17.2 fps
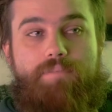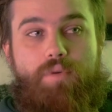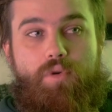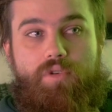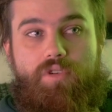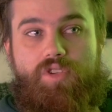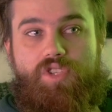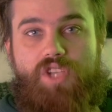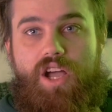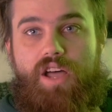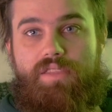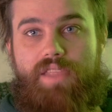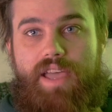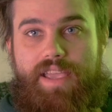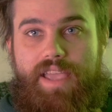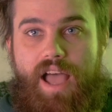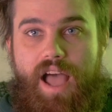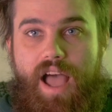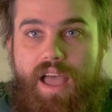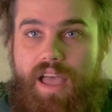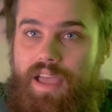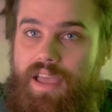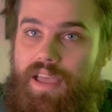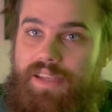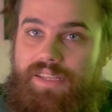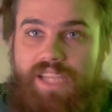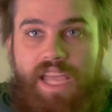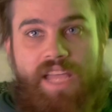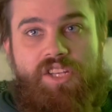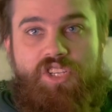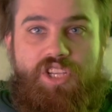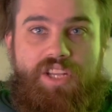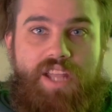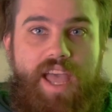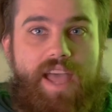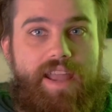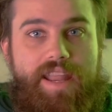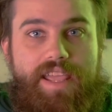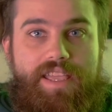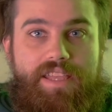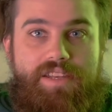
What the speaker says: borders on like tension headache